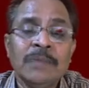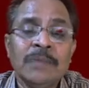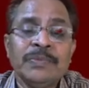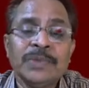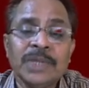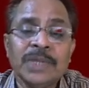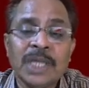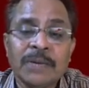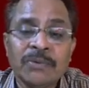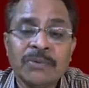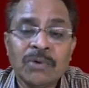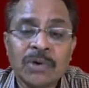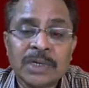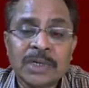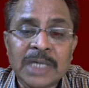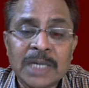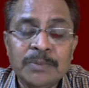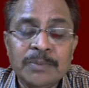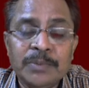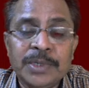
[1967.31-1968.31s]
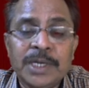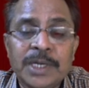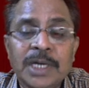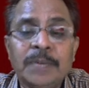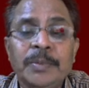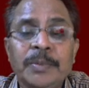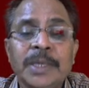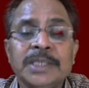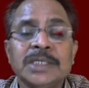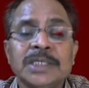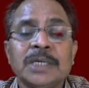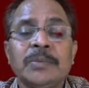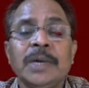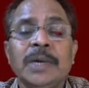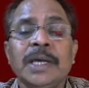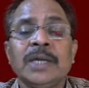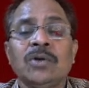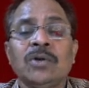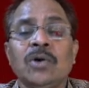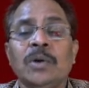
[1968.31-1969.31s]
therefore time period measured by
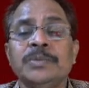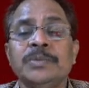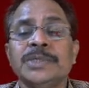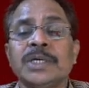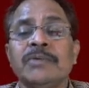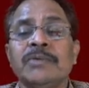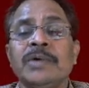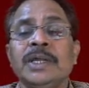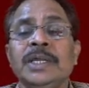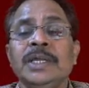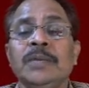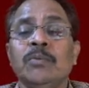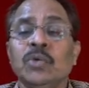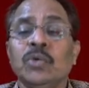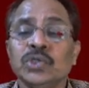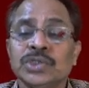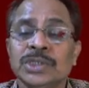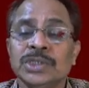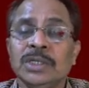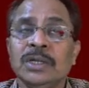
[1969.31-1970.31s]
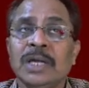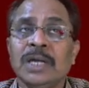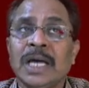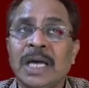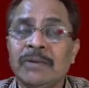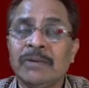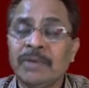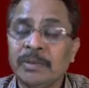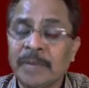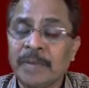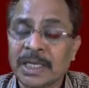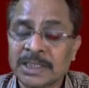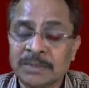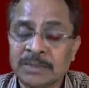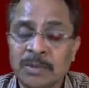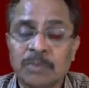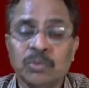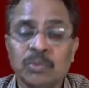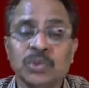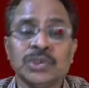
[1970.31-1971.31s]
an observer in motion having
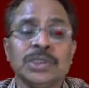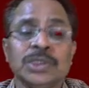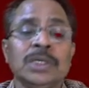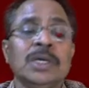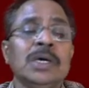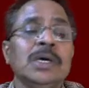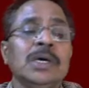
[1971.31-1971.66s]
maximum motion